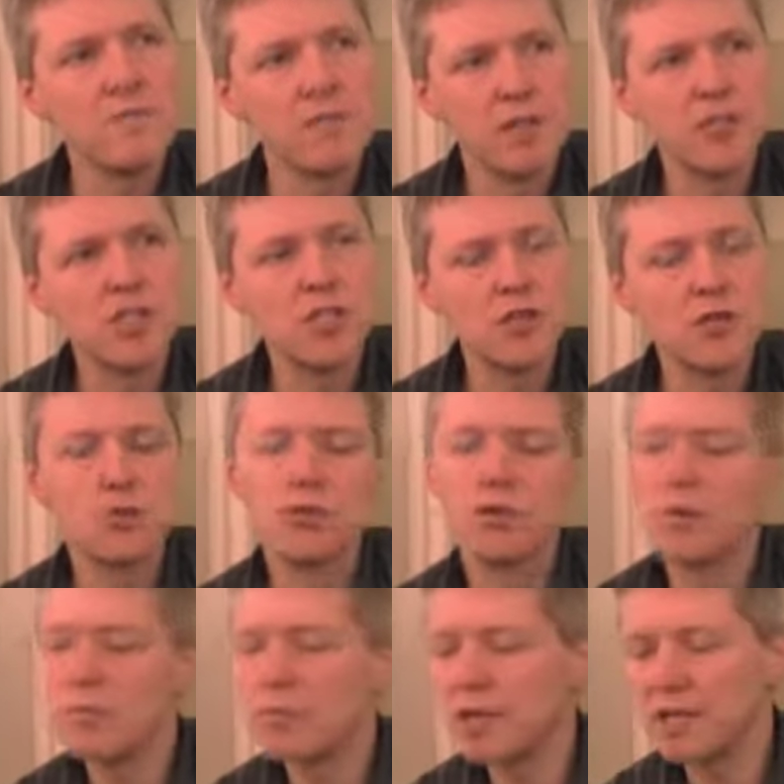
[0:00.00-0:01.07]
the G2
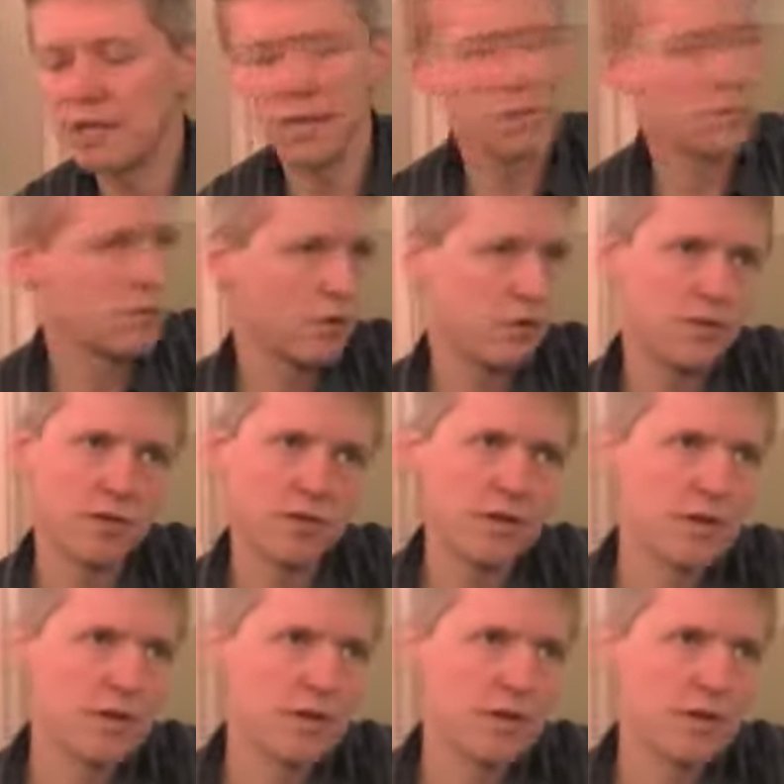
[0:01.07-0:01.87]
completely took over.